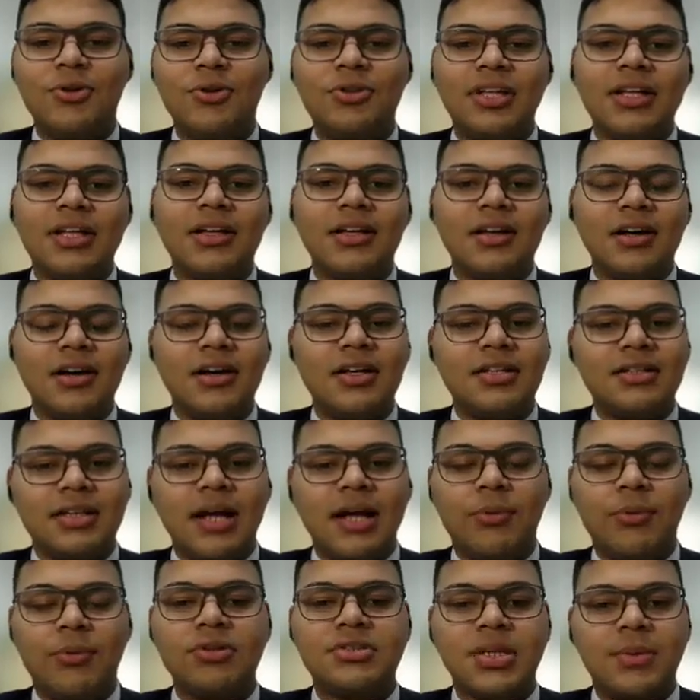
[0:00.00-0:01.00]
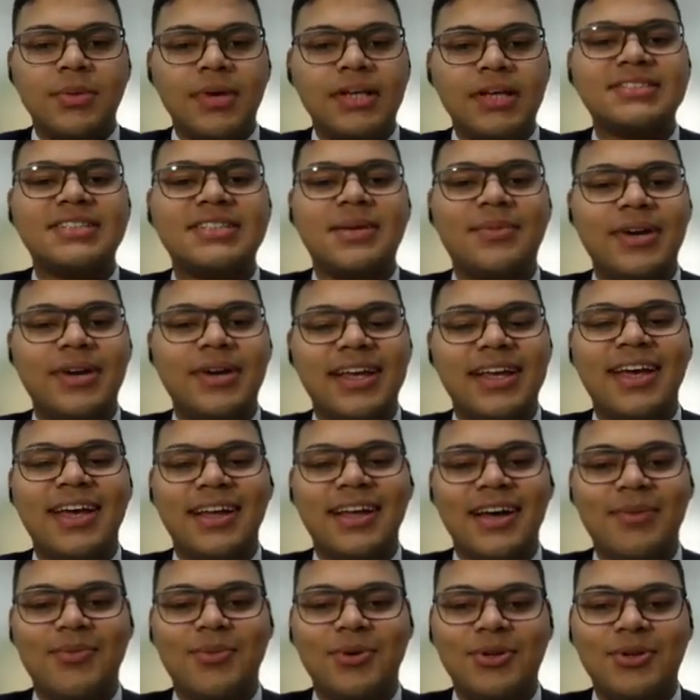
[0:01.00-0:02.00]
I do think up to some extent
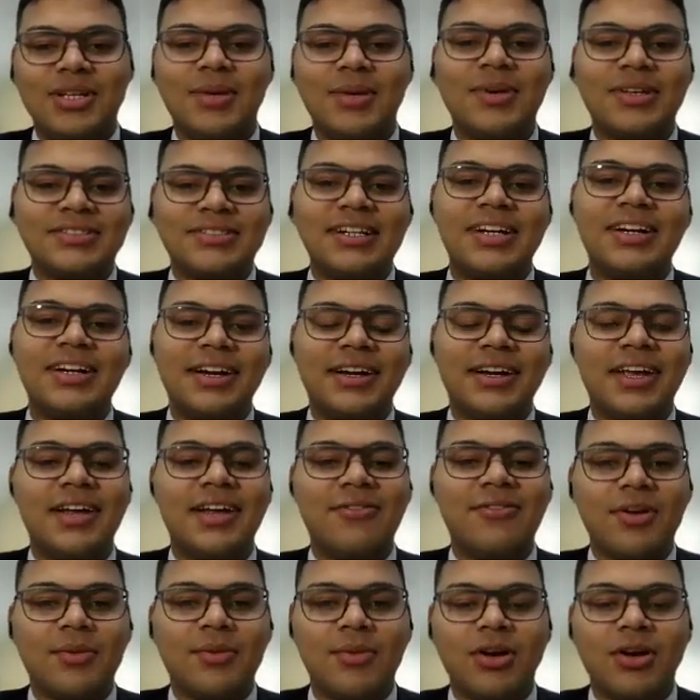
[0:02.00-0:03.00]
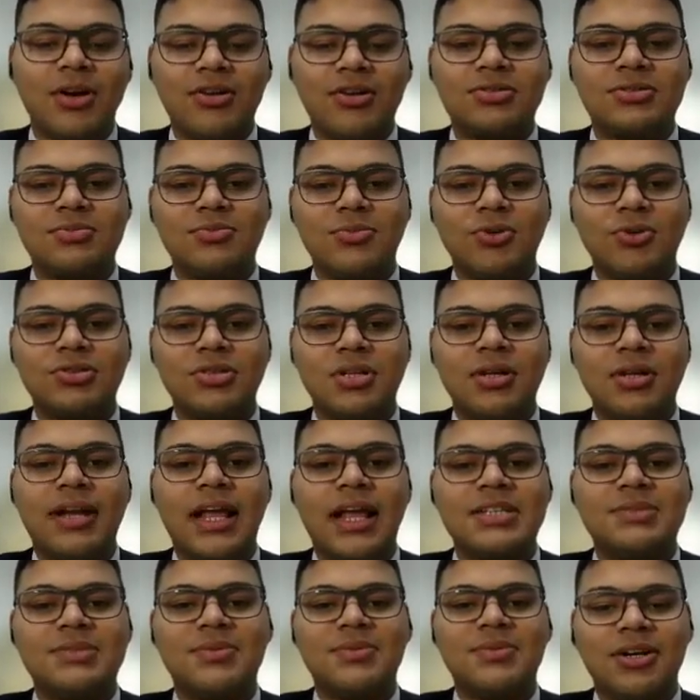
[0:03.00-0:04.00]
it can work because most
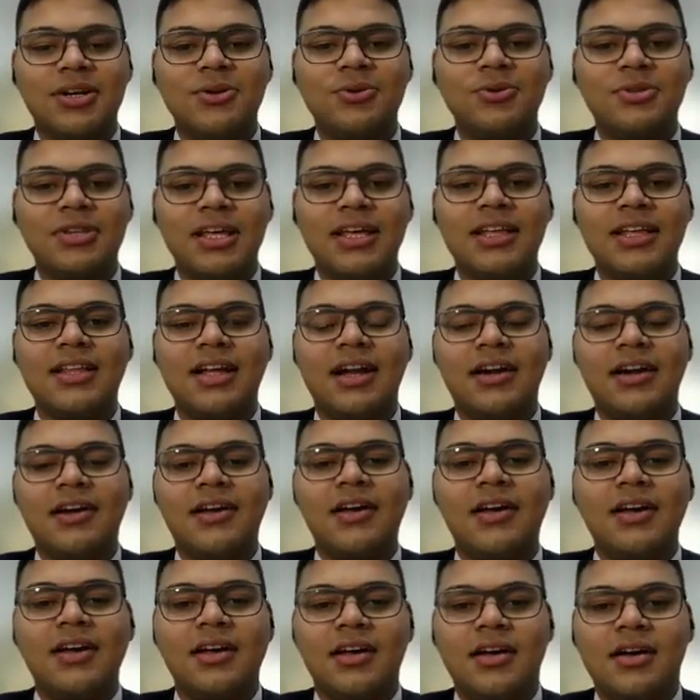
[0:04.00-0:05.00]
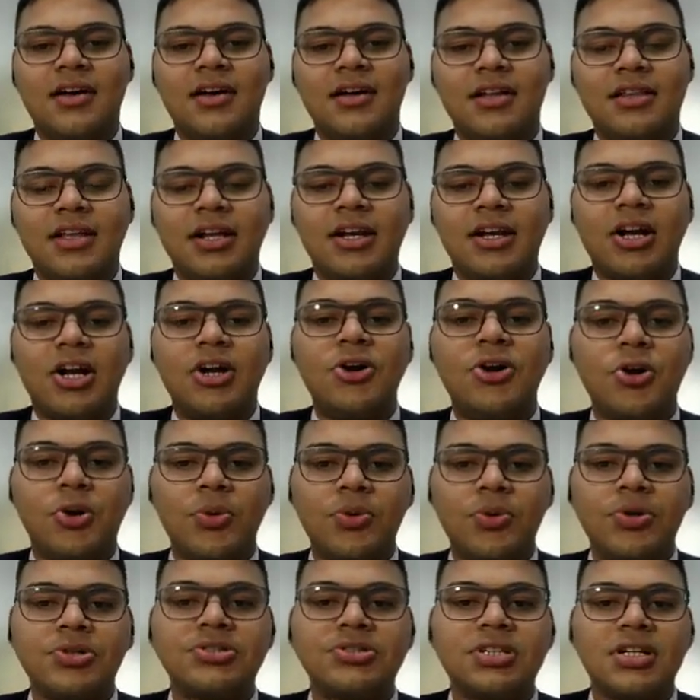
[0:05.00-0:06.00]
of the taxpayer do think that their
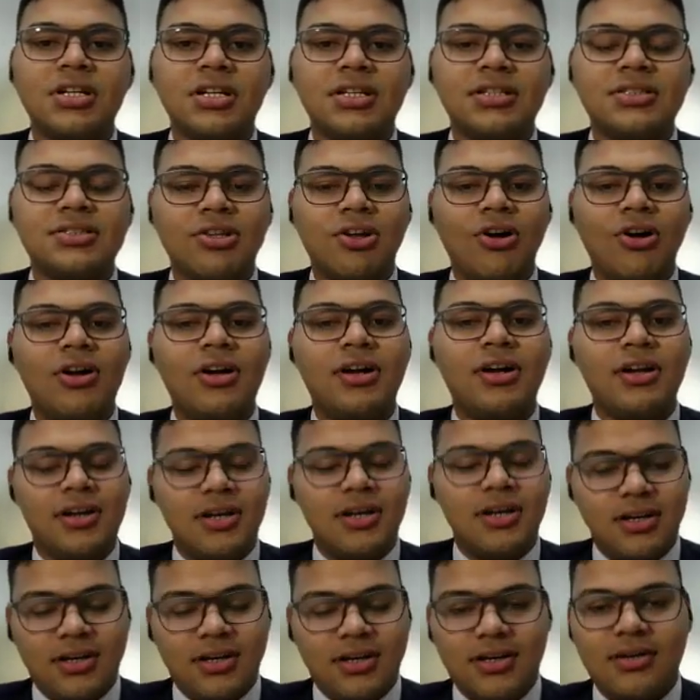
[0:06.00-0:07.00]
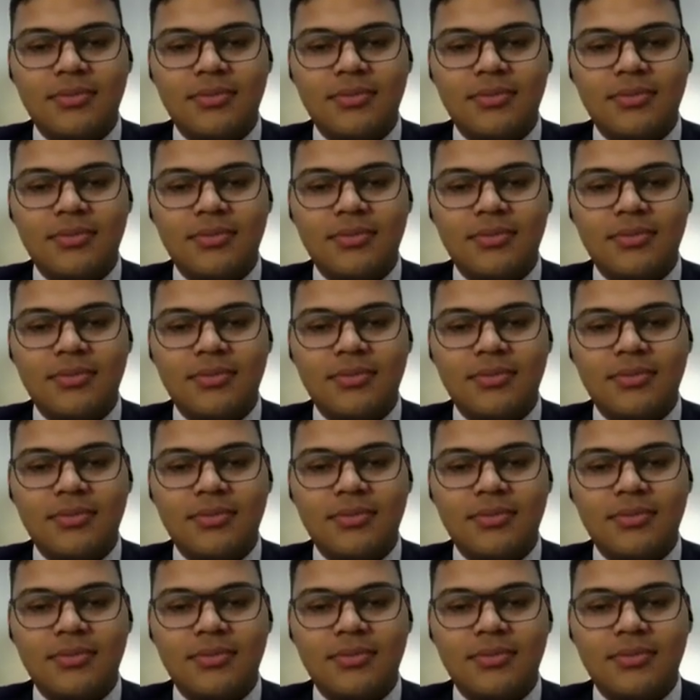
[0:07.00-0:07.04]
contribution is not